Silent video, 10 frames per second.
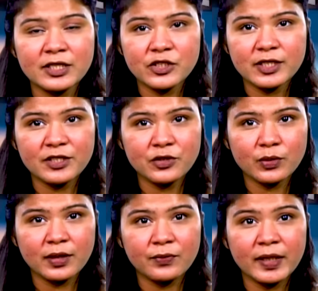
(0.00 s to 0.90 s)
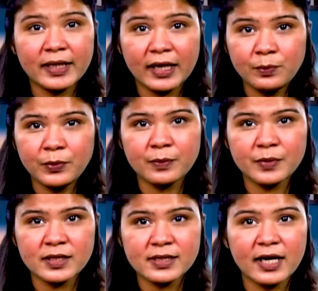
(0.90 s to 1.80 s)
allegedly took away 9
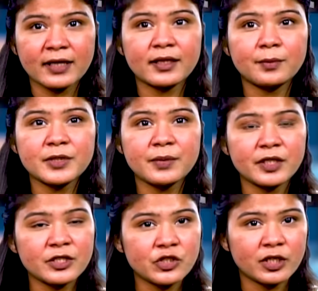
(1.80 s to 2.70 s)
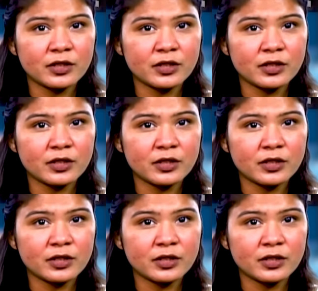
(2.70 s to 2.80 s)
puppies and dumped them in a